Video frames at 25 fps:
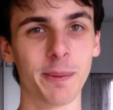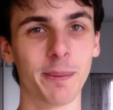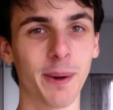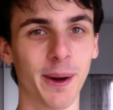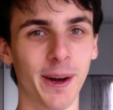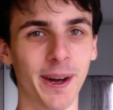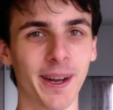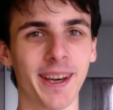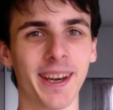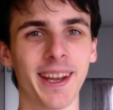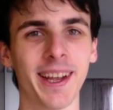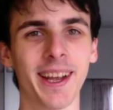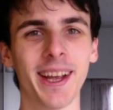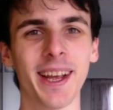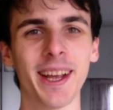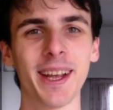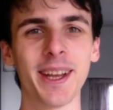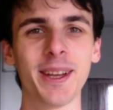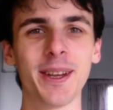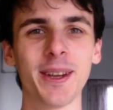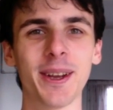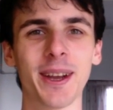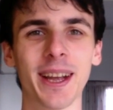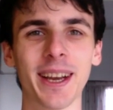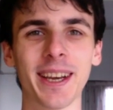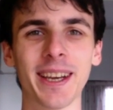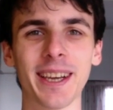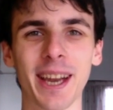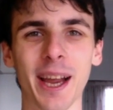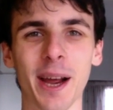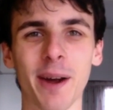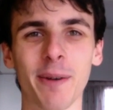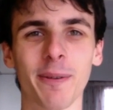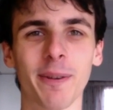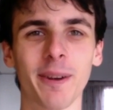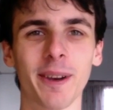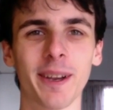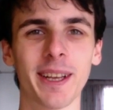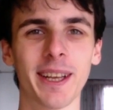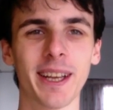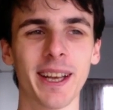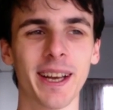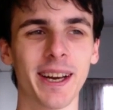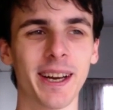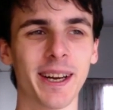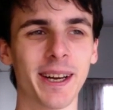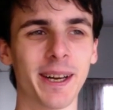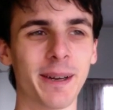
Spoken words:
But you can definitely